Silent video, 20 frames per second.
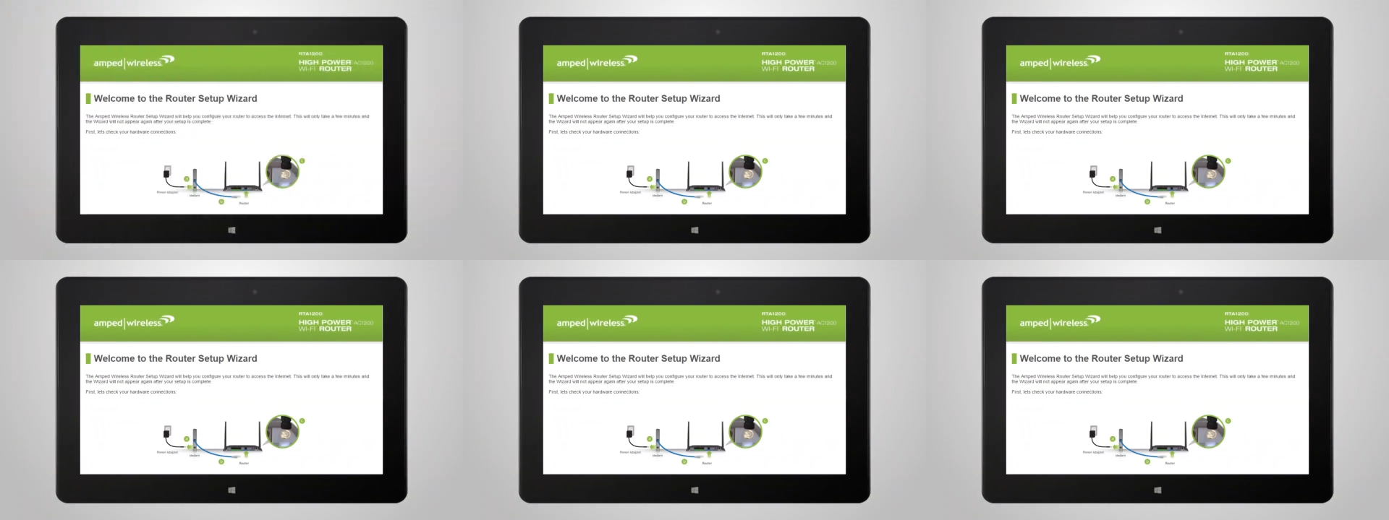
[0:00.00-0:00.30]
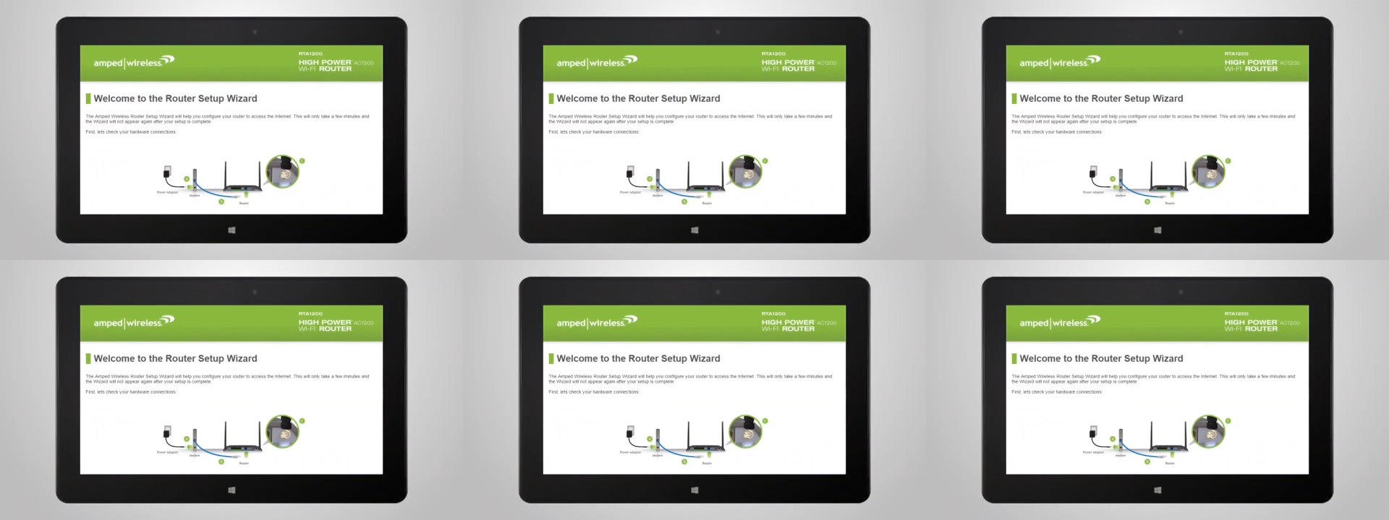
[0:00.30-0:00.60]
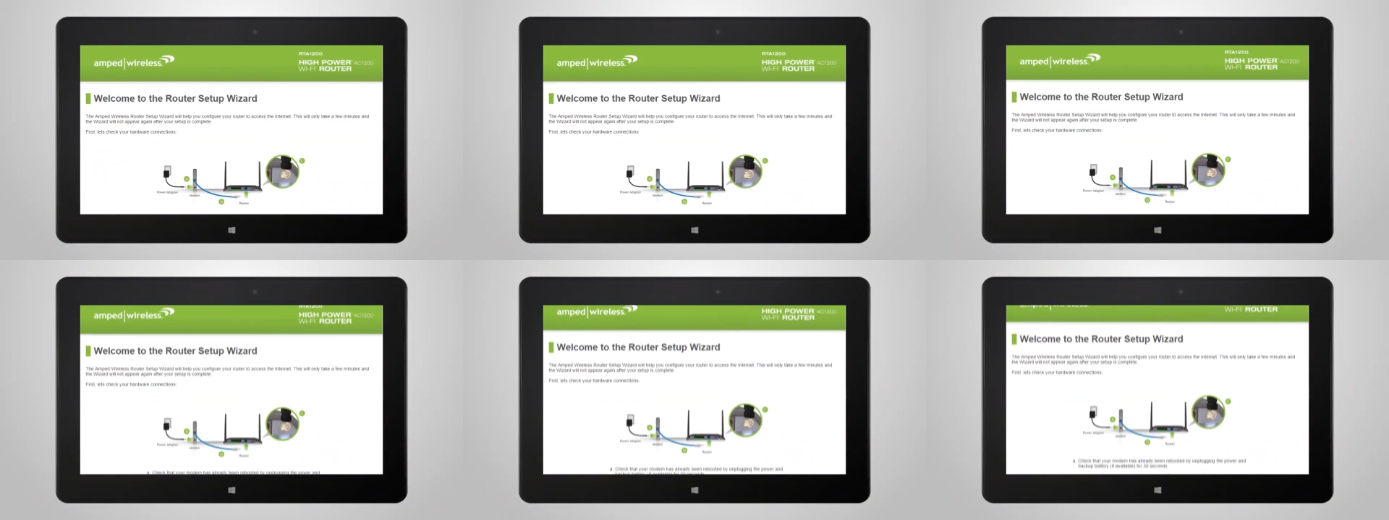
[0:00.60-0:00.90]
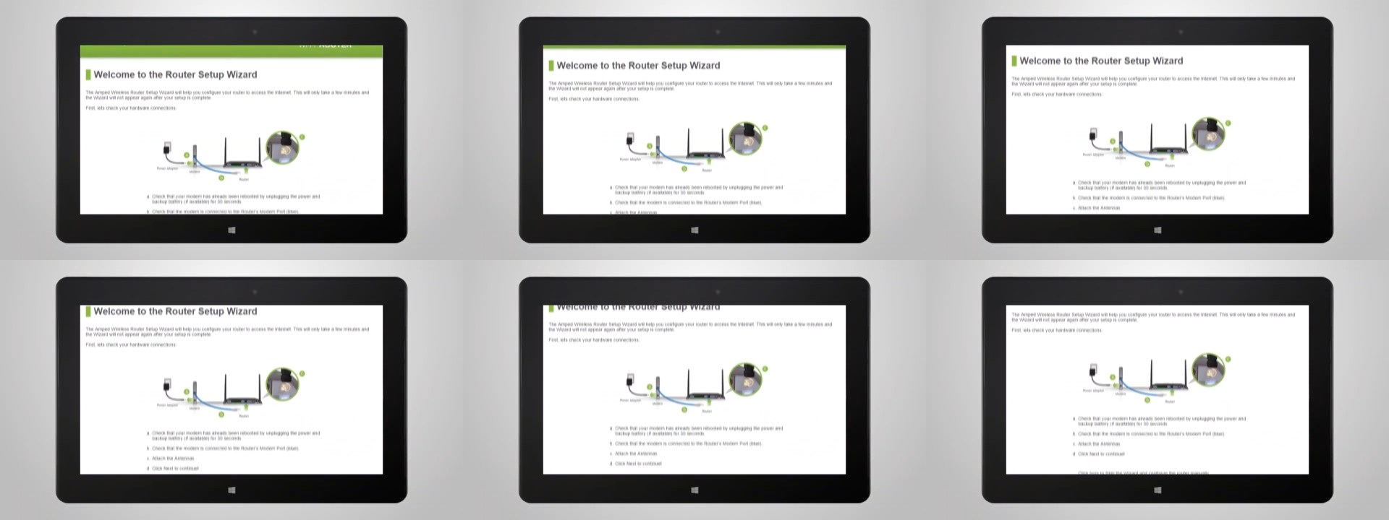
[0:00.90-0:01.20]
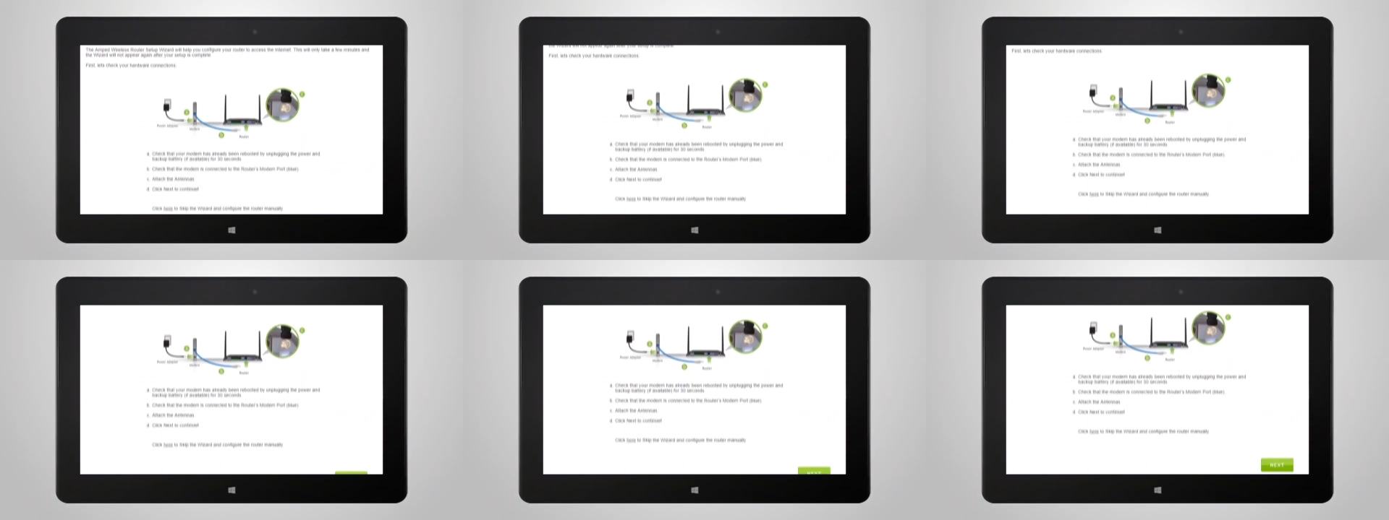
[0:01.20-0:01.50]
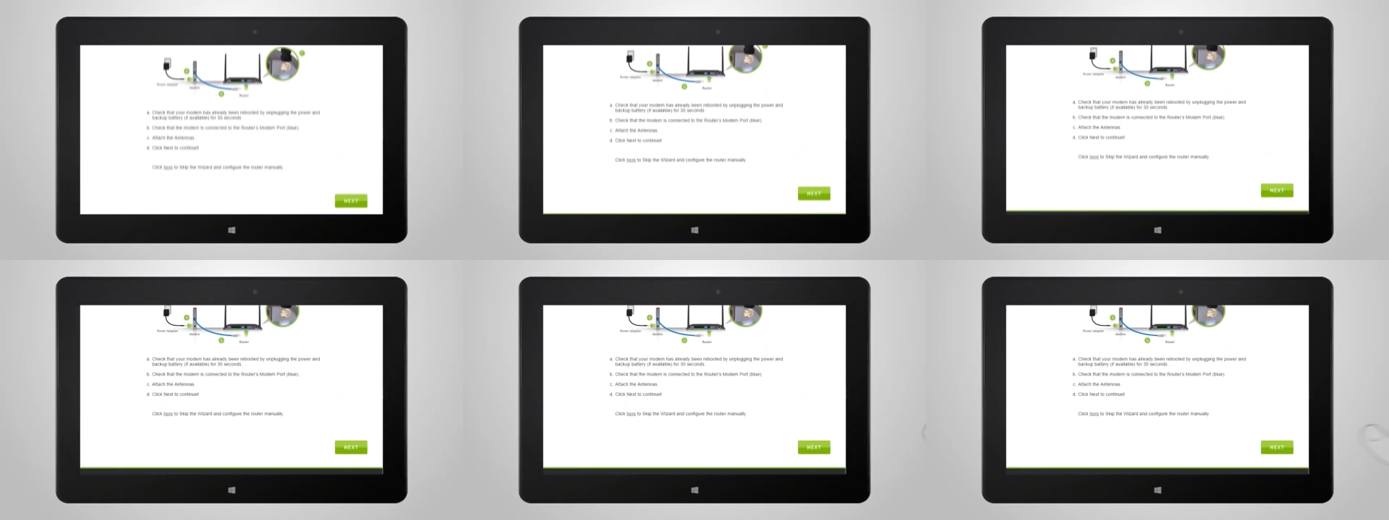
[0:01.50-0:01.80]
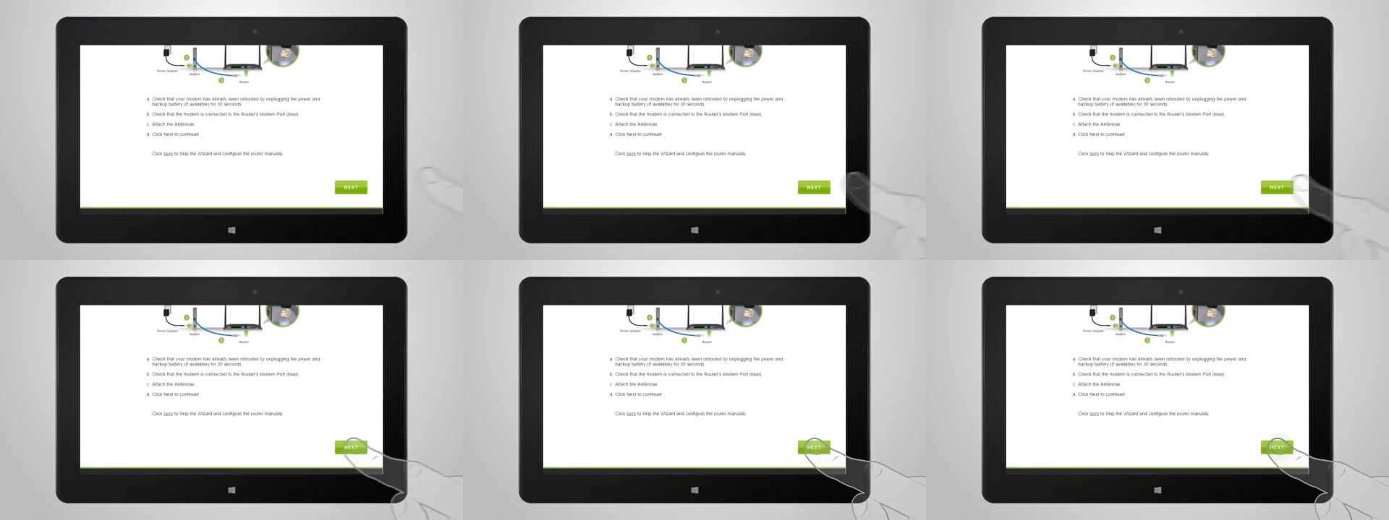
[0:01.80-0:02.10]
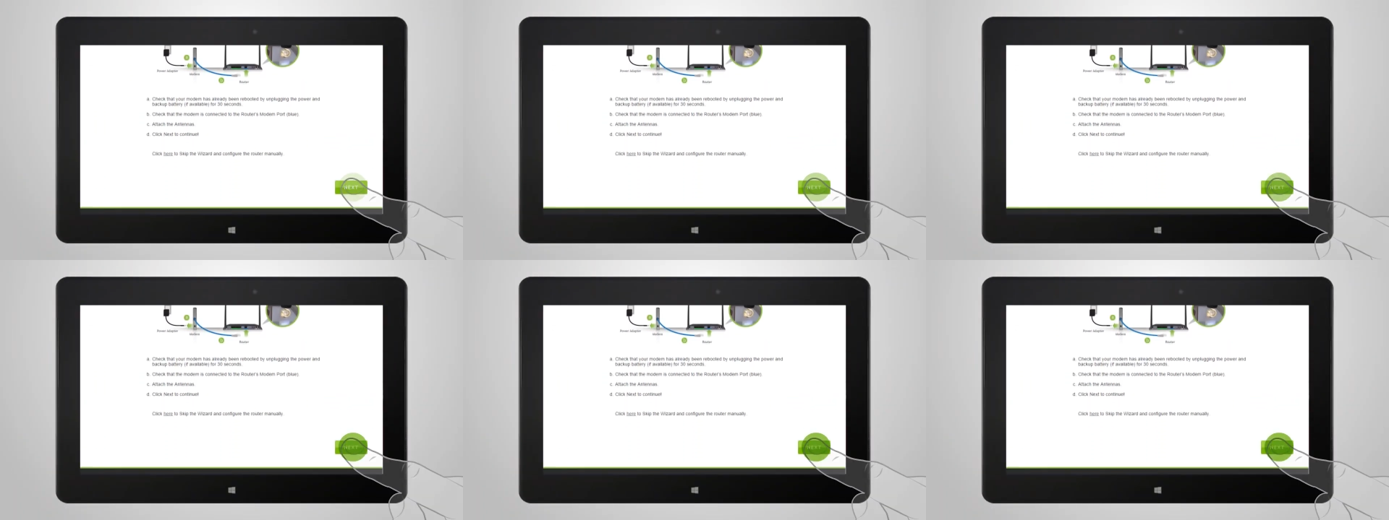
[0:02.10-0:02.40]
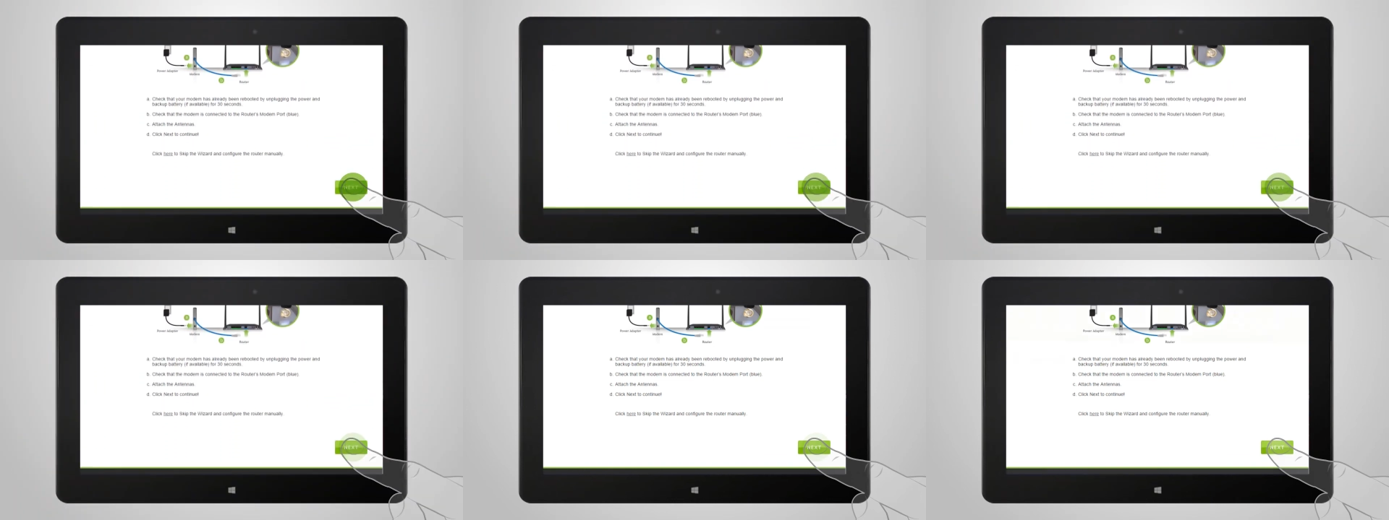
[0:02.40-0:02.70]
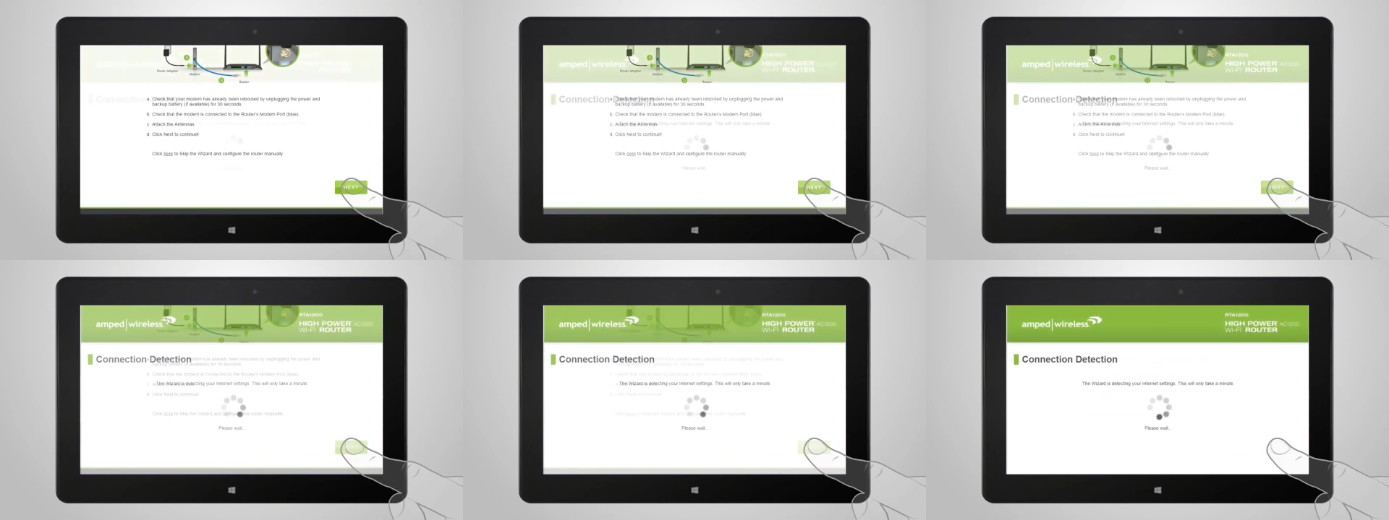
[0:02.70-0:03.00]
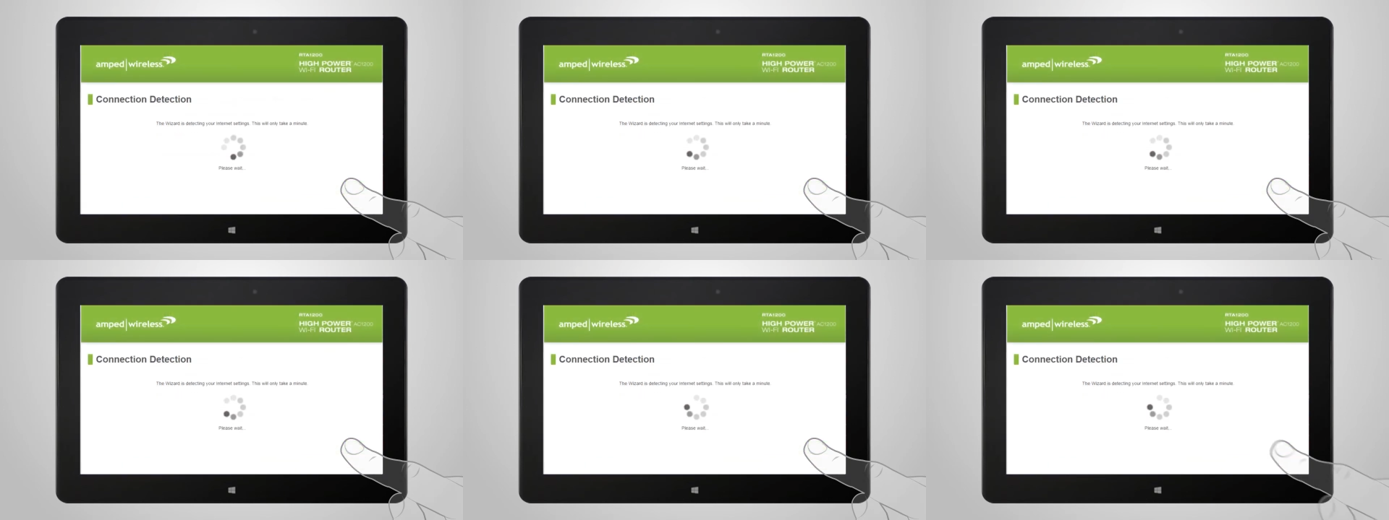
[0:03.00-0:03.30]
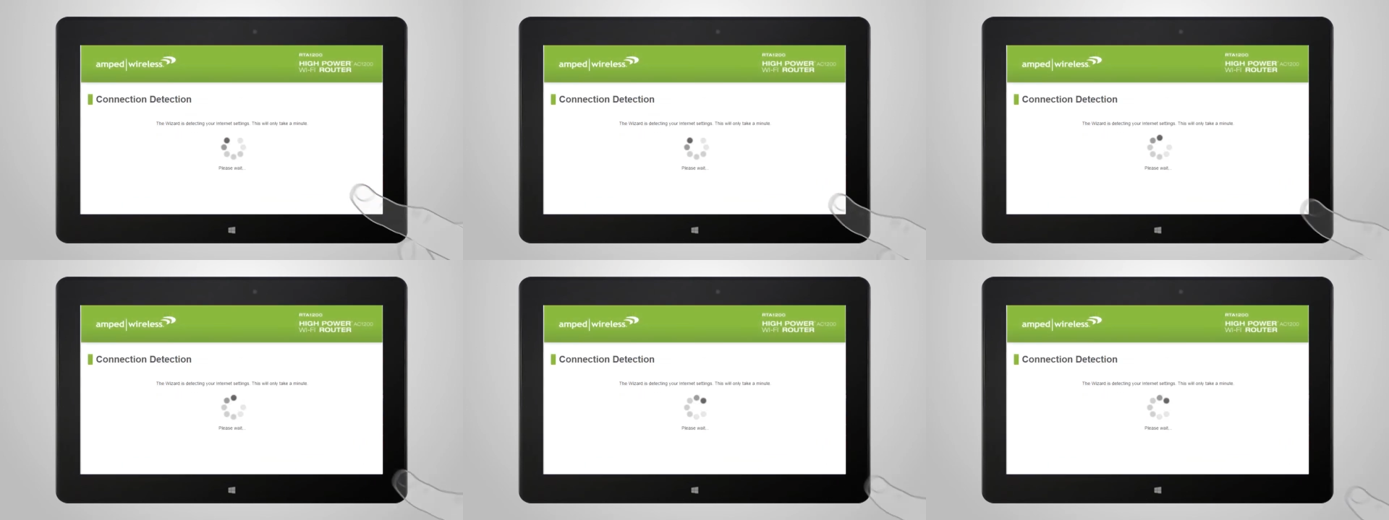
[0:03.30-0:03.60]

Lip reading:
(no speaker visible)